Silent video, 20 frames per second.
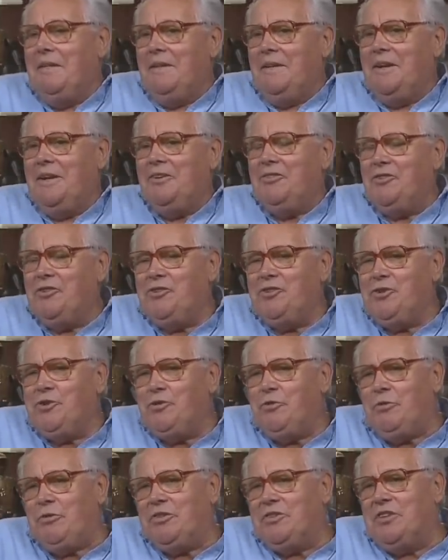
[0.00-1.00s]
He's a
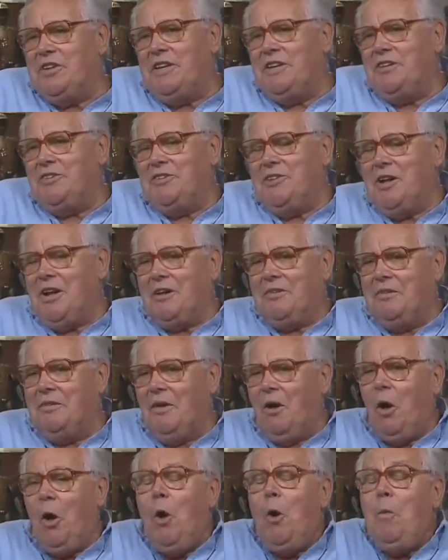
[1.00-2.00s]
Jew or he is not.
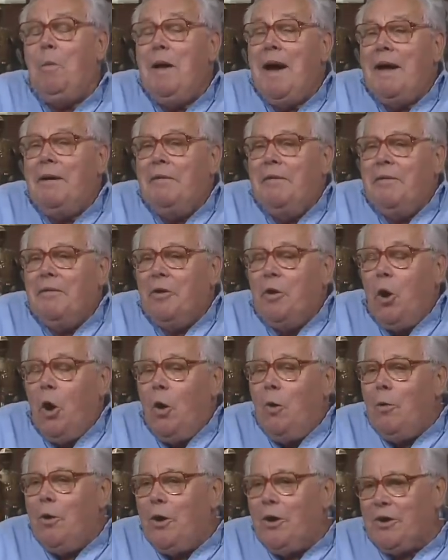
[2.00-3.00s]
All my
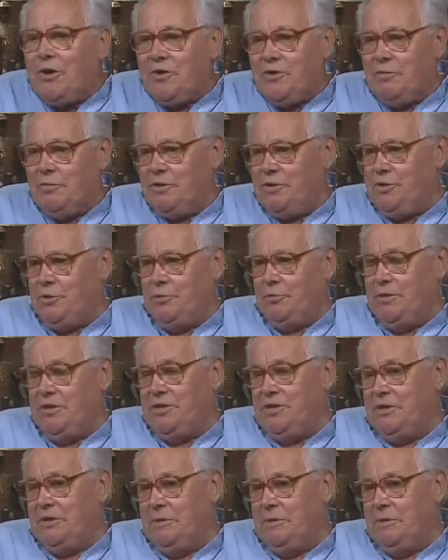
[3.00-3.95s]
co-workers were Jewish.